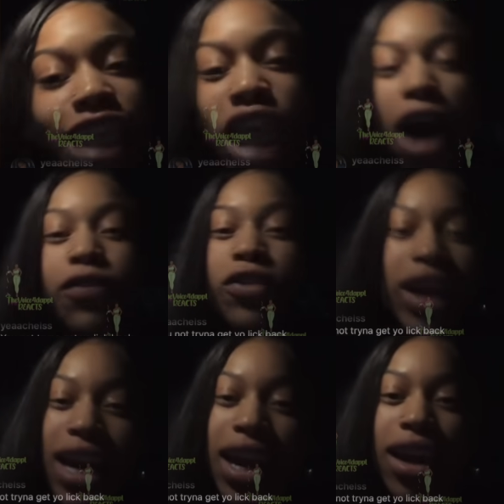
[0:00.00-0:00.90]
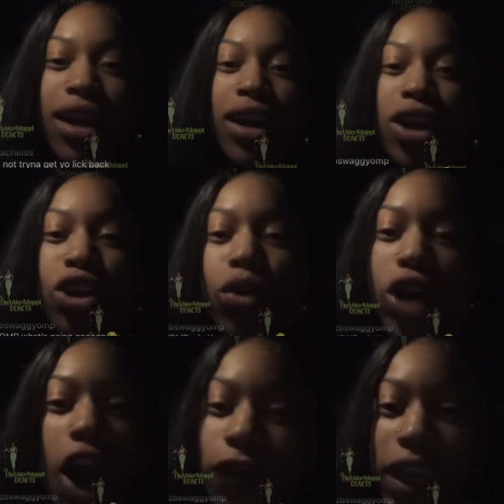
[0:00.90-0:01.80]
not your friend. You
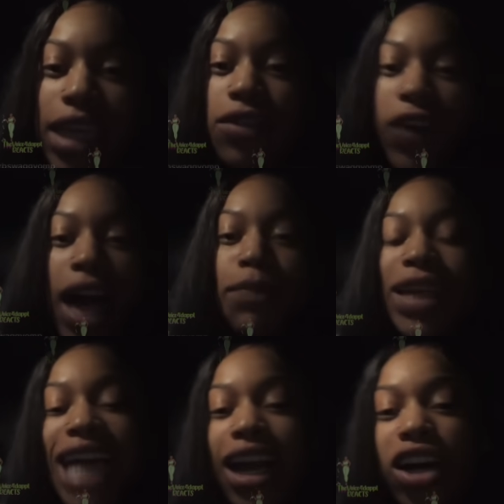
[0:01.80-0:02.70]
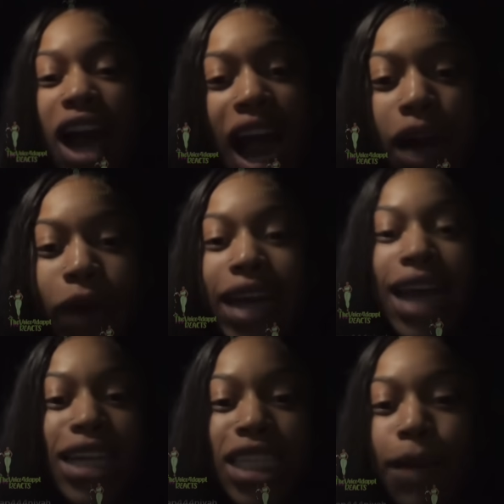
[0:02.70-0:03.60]
goofy as f***, bitch. You call her right
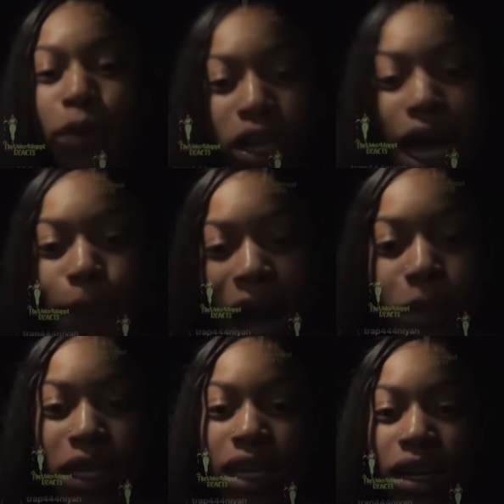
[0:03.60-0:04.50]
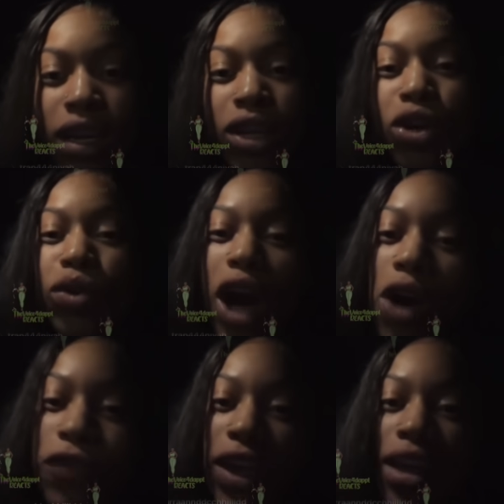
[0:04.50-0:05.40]
now, she'll pull up on me. You
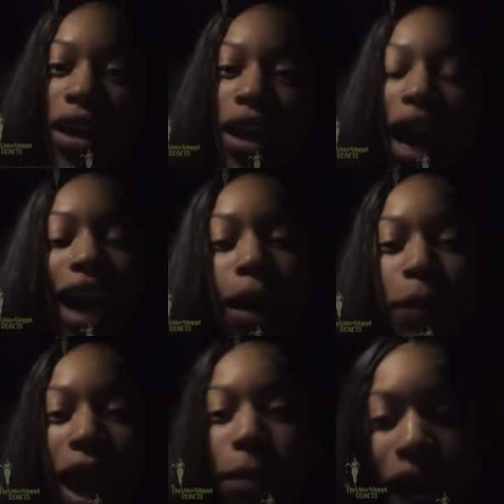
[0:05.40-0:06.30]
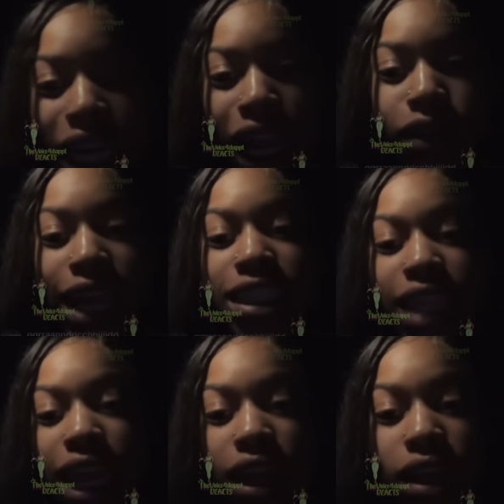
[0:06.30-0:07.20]
goofy. I could bet money on that
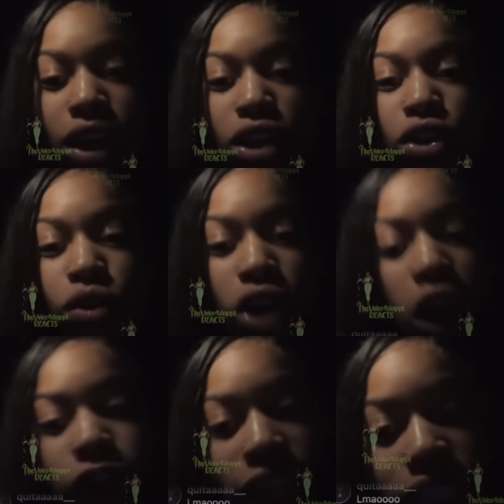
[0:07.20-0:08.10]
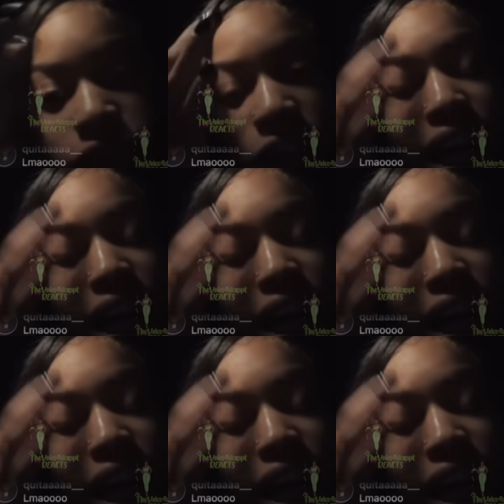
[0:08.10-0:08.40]
shit. You goofy as